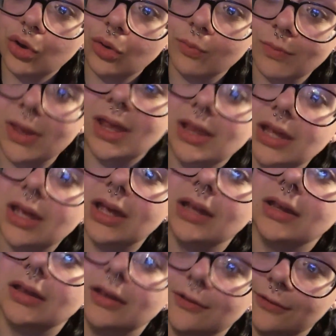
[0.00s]
meet
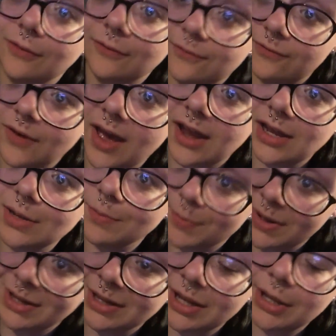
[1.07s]
and fight
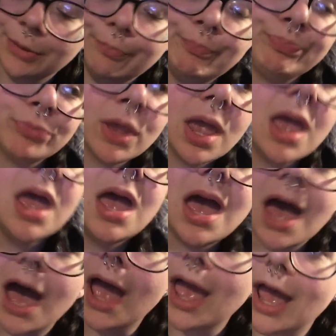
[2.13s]
Midna.
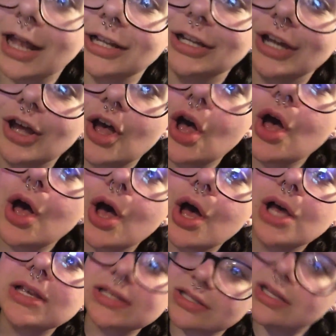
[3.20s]
I had it
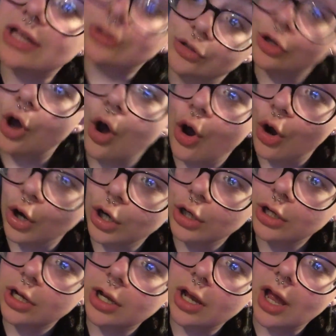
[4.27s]
set on
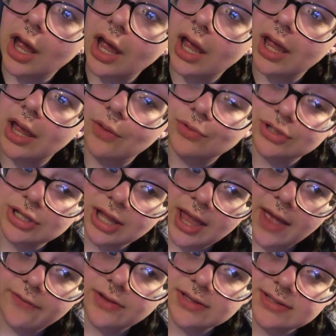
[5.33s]
hard. I was gonna
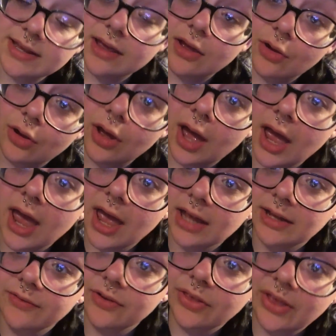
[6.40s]
have it set on, I had
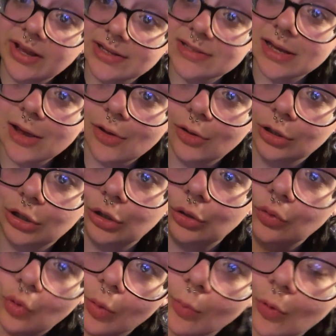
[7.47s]
everything set on
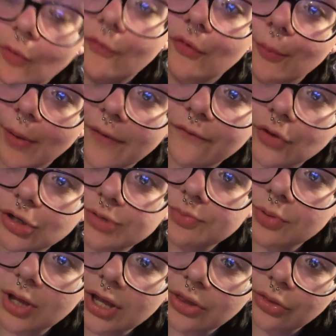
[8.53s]
normal for my first
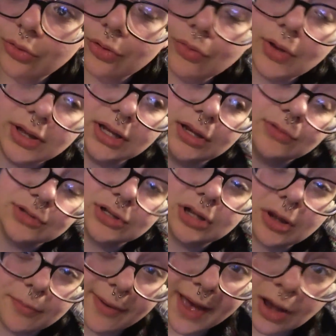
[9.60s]
playthrough, and then I was gonna
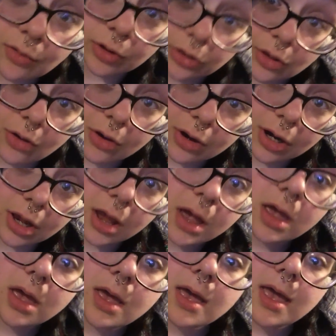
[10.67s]
go back with hard
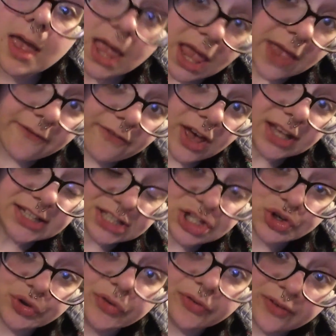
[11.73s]
if I
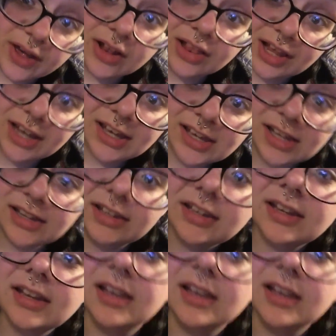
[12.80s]
still felt like it.